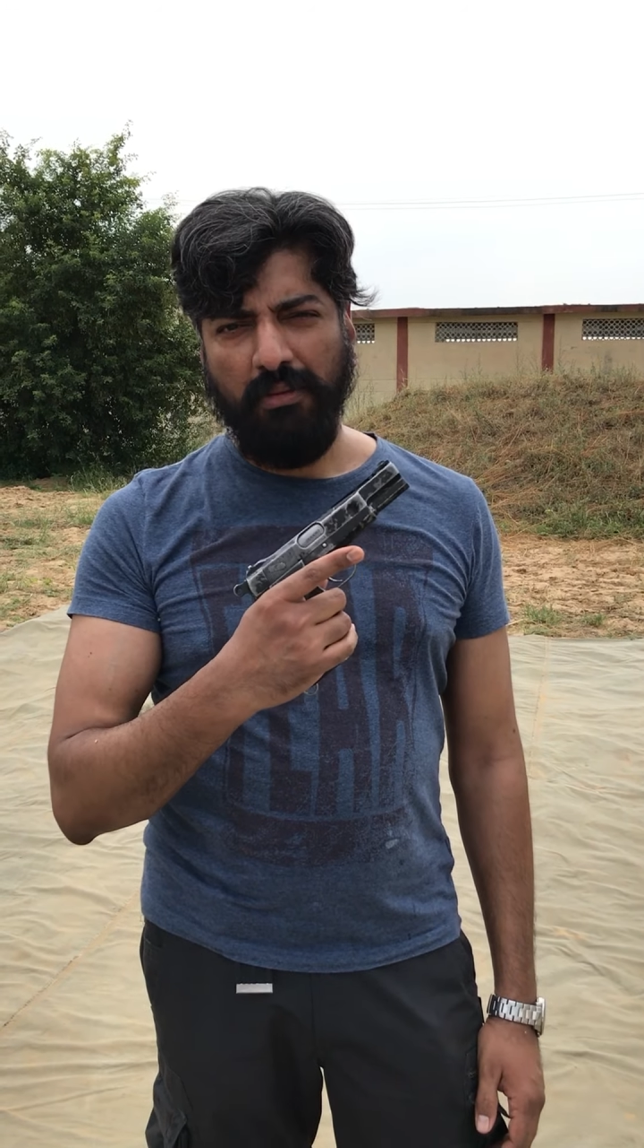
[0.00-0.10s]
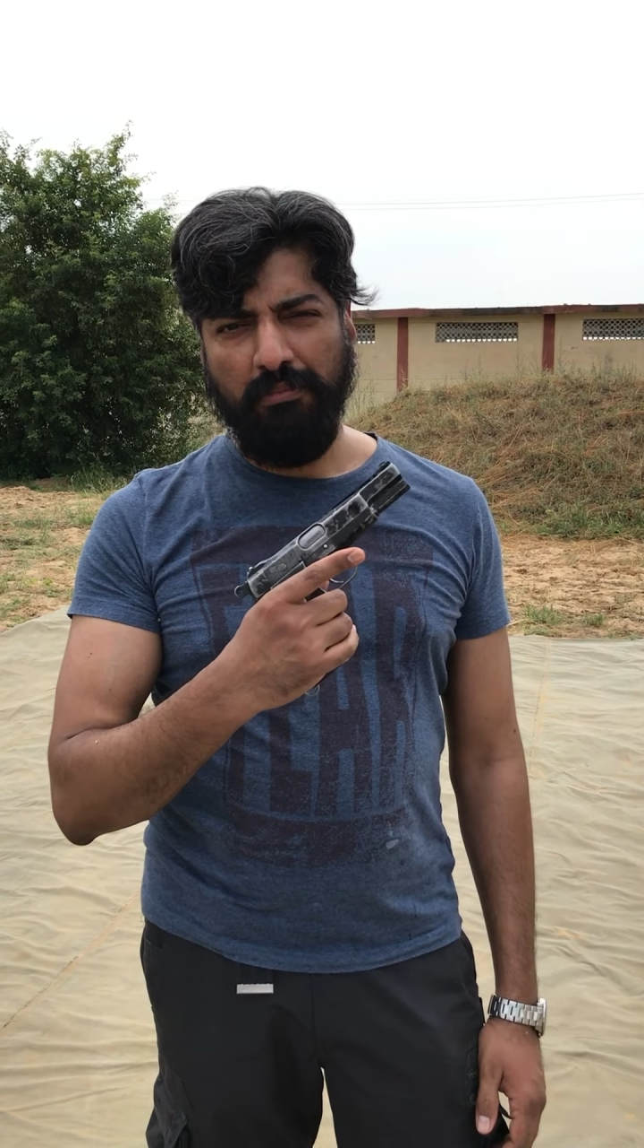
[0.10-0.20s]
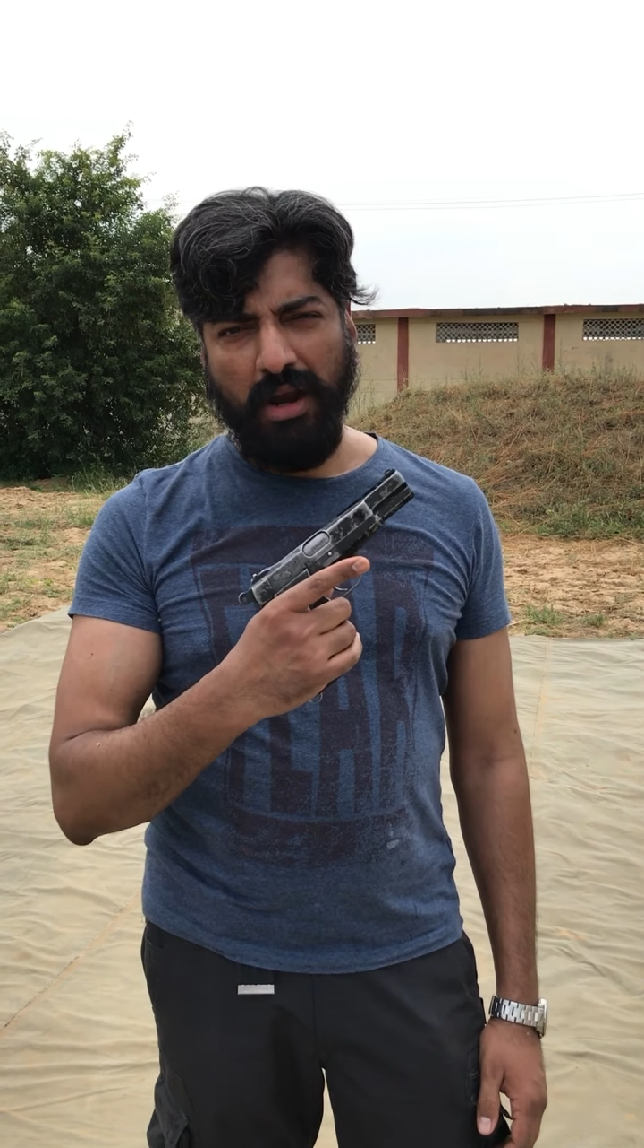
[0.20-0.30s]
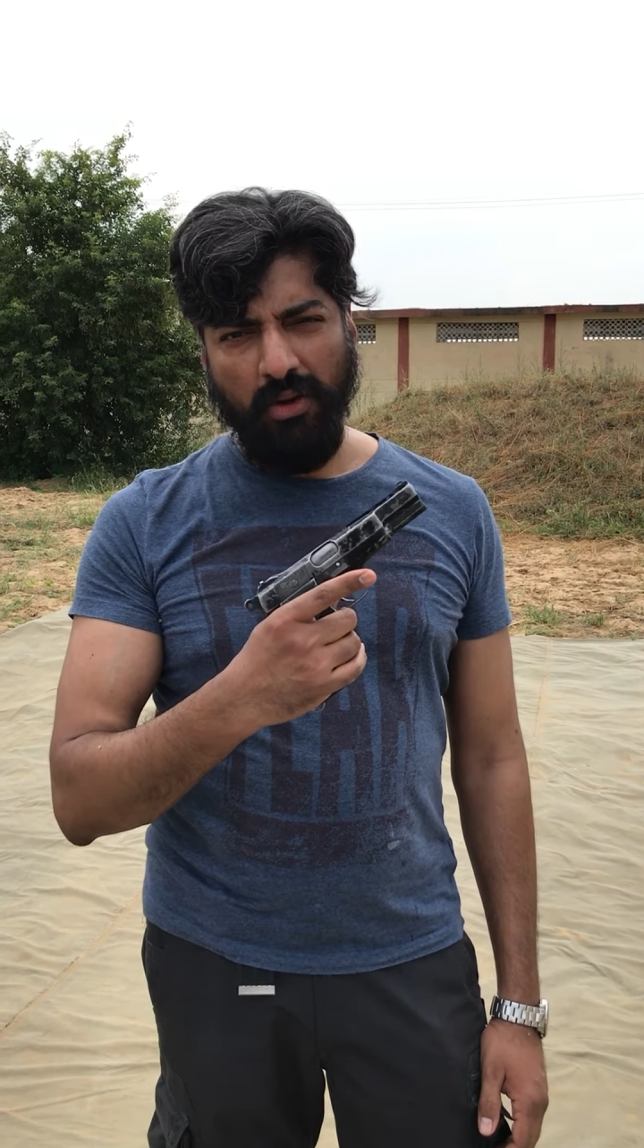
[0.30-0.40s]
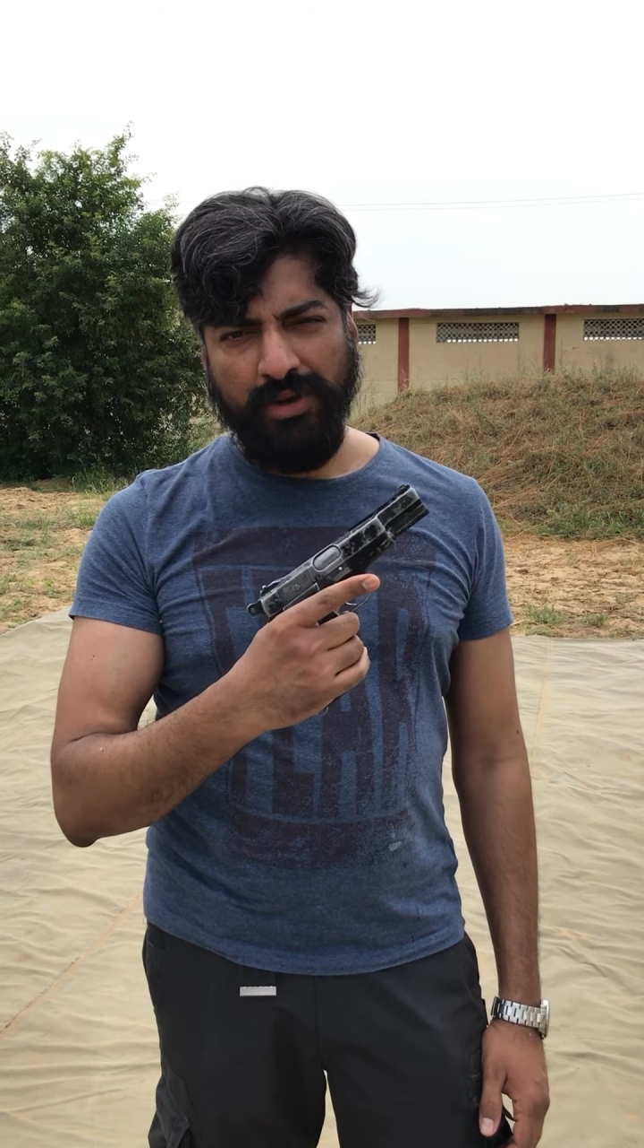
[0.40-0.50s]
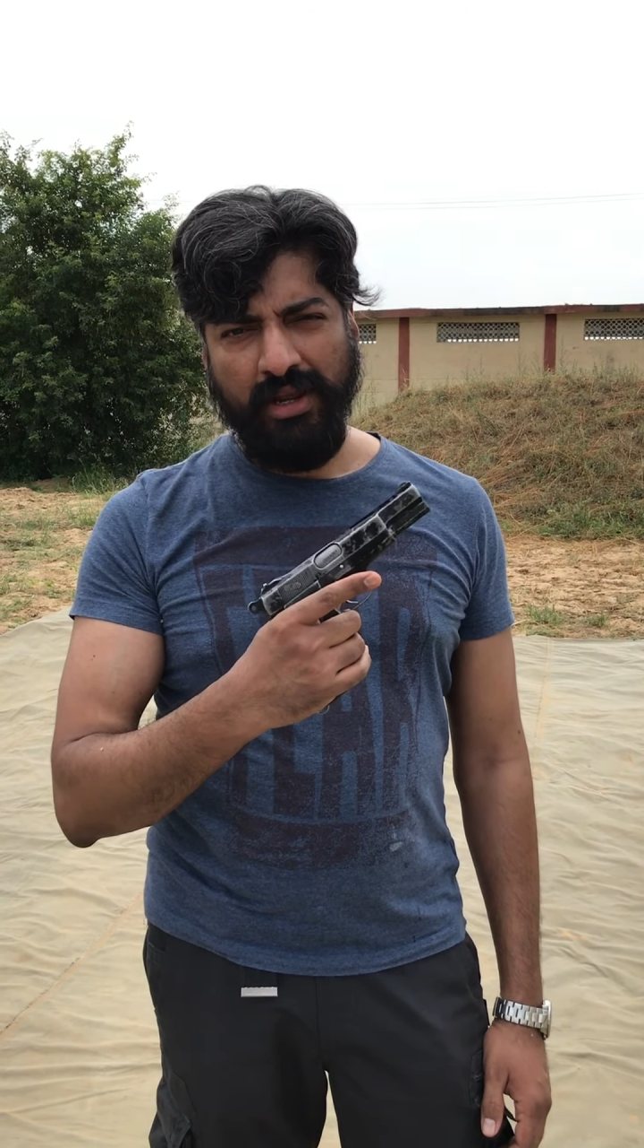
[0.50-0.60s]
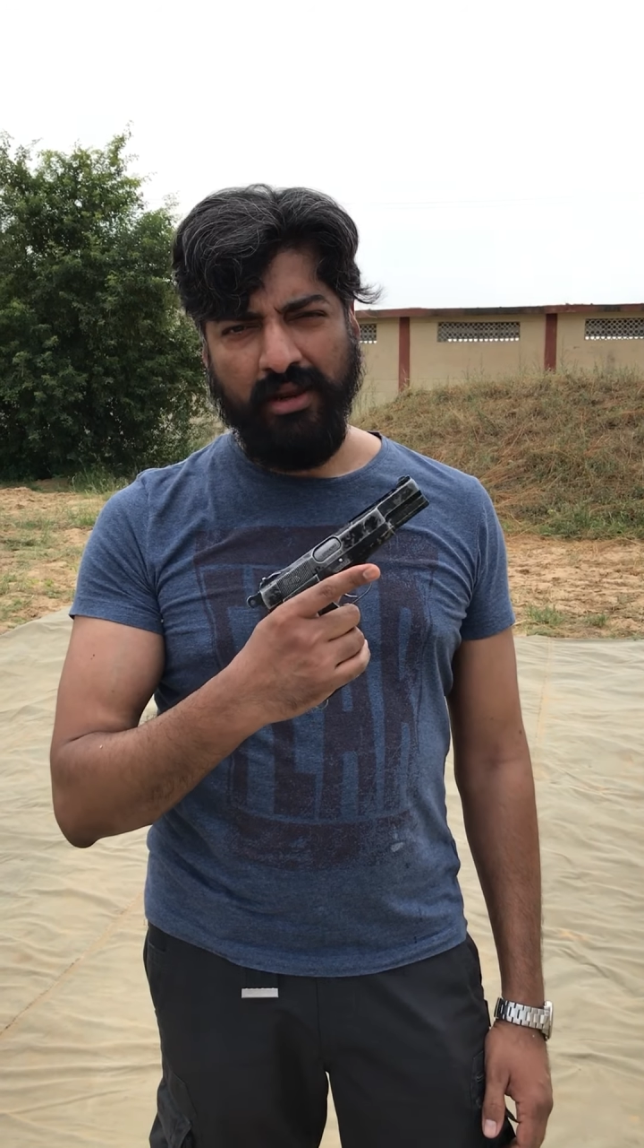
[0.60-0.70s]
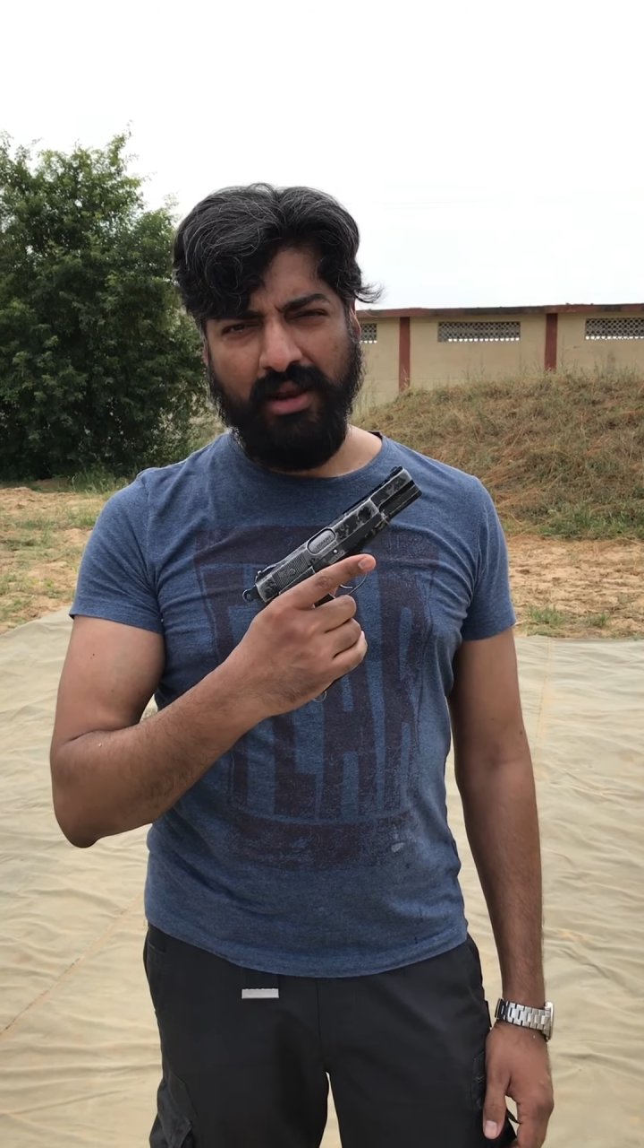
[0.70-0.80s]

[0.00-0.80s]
Browning